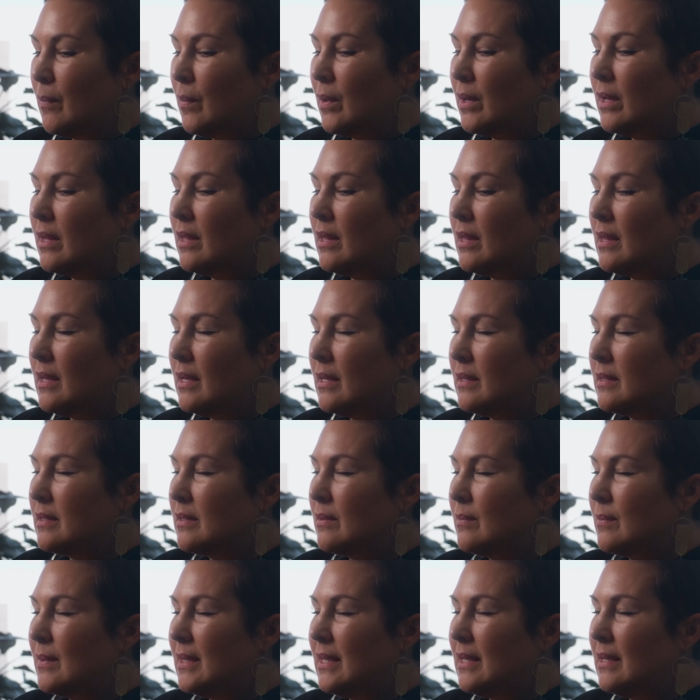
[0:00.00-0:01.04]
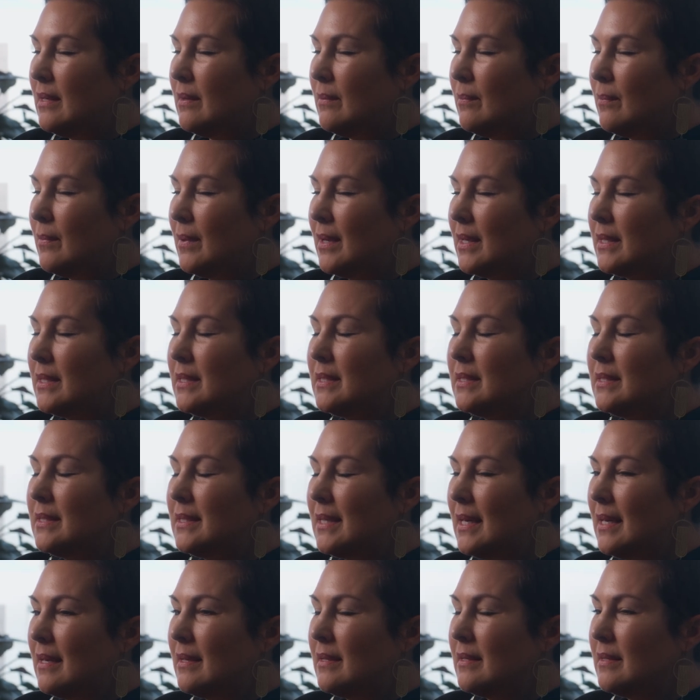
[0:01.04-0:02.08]
one of the things that we want to
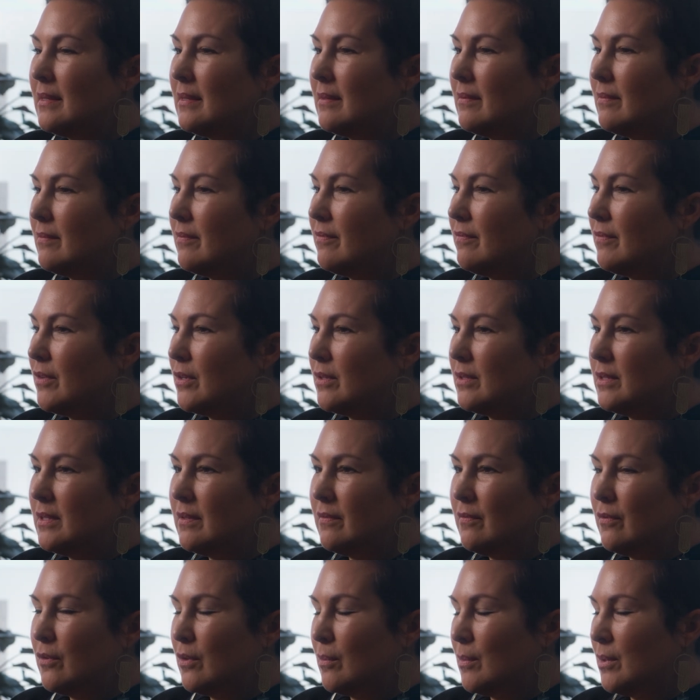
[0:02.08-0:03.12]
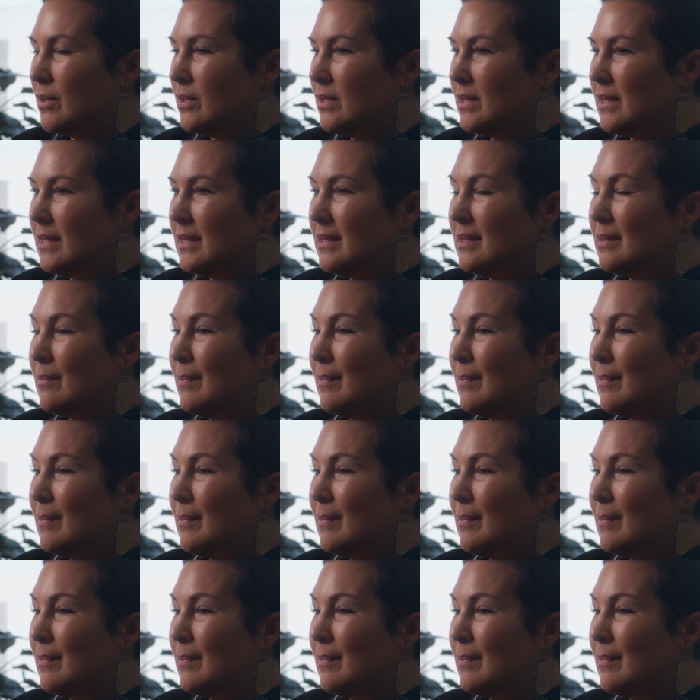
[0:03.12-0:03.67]
set first and foremost is a